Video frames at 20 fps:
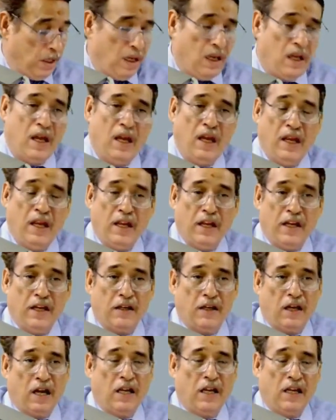
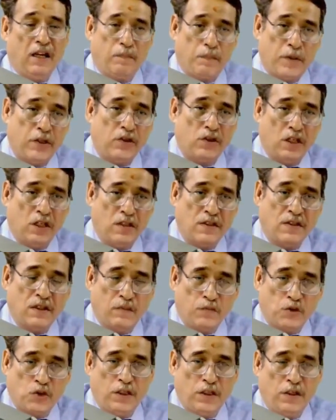and I have purchased
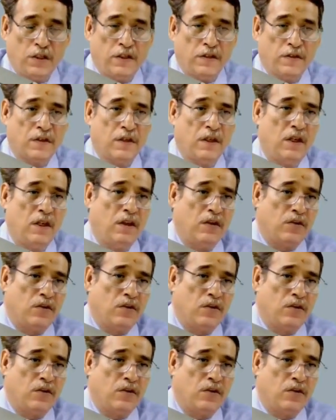some shares.